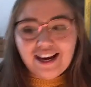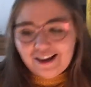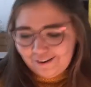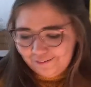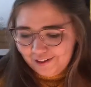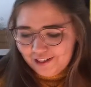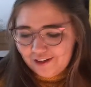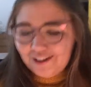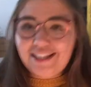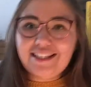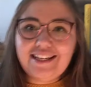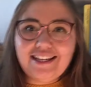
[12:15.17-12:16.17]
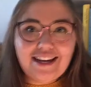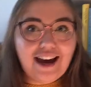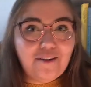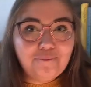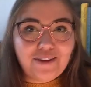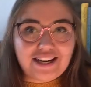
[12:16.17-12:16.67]
If you're doing the
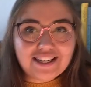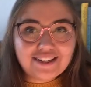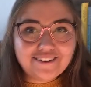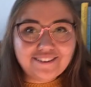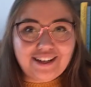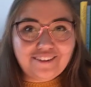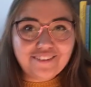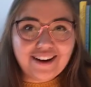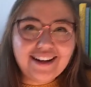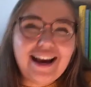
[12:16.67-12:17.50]
Magical Readathon,